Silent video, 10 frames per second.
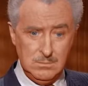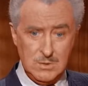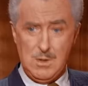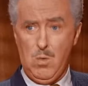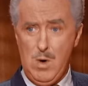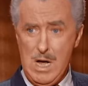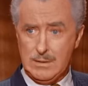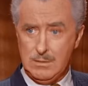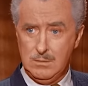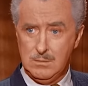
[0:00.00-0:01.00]
So
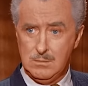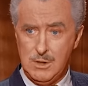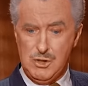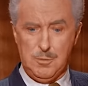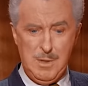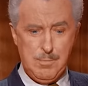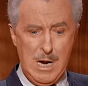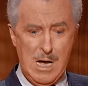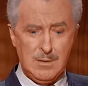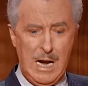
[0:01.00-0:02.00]
what? He should be
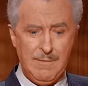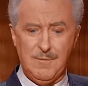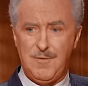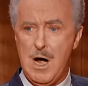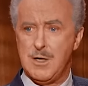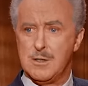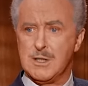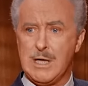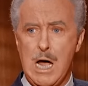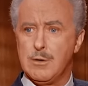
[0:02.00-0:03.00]
proud to have the
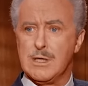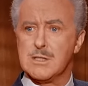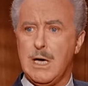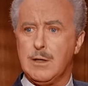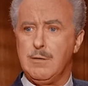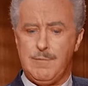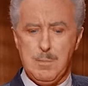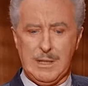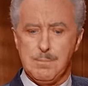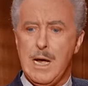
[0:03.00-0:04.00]
finest account executive
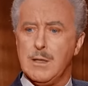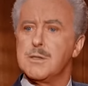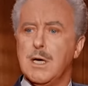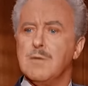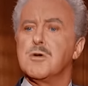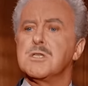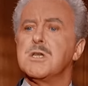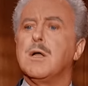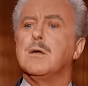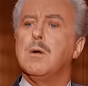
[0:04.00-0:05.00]
of McMahon and Tate for a
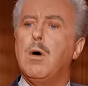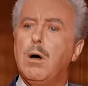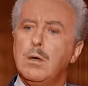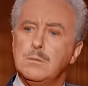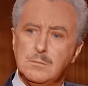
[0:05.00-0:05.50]
son-in-law.